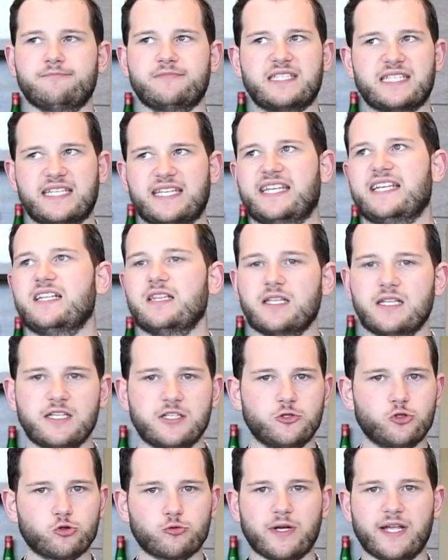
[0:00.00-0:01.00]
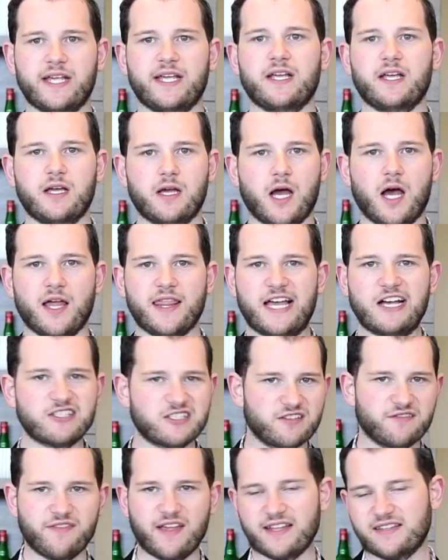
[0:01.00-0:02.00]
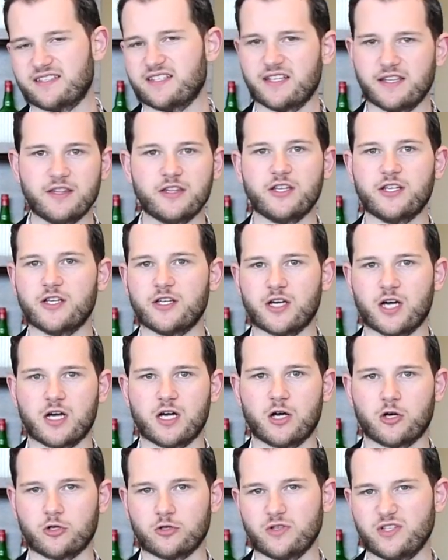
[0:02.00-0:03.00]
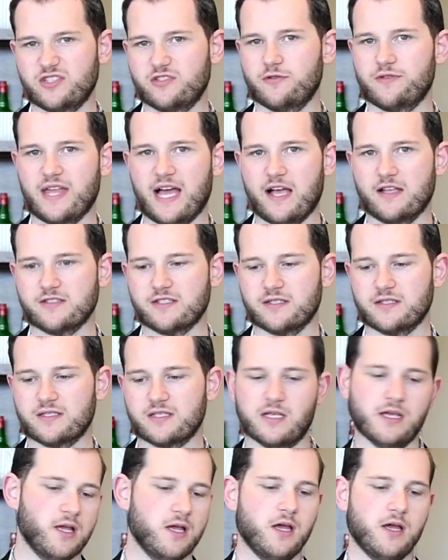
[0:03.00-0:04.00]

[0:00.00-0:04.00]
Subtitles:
tequila drink that was invented in the early 2000s.